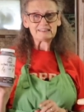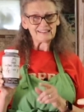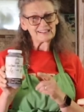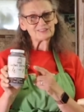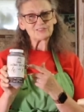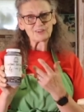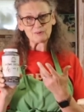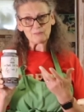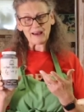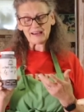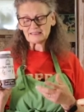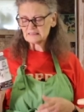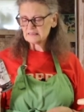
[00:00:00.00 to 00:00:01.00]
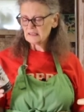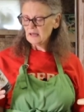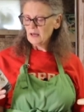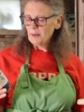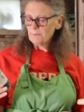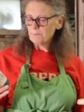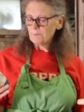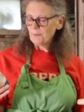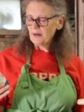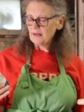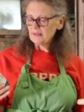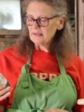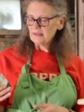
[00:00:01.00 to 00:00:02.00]
It's actually a wax,
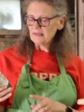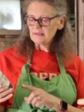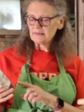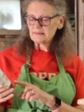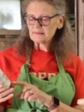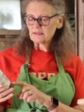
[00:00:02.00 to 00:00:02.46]
but it is